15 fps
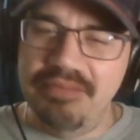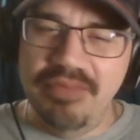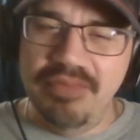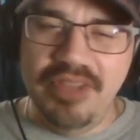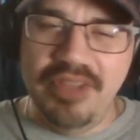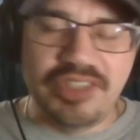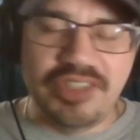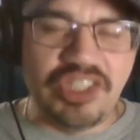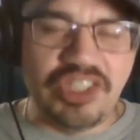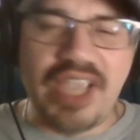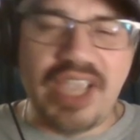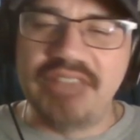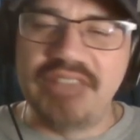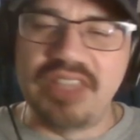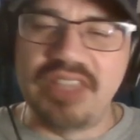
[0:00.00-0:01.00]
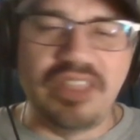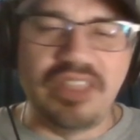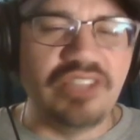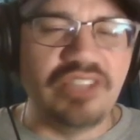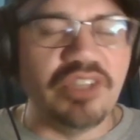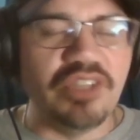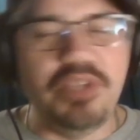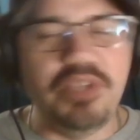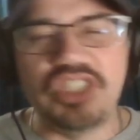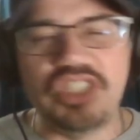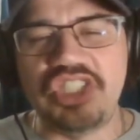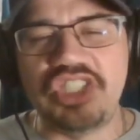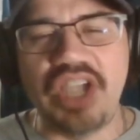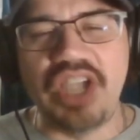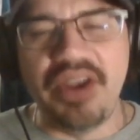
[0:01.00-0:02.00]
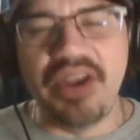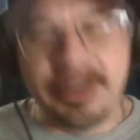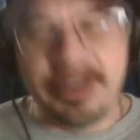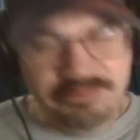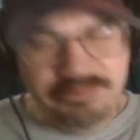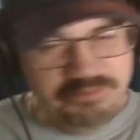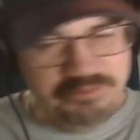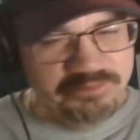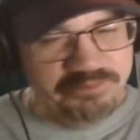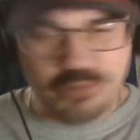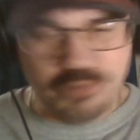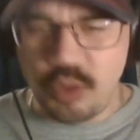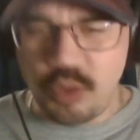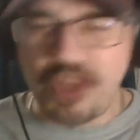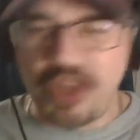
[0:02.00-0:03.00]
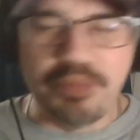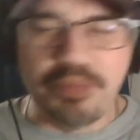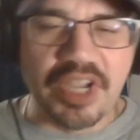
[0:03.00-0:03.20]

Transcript: there's a chance that he's going to be sharing with Ty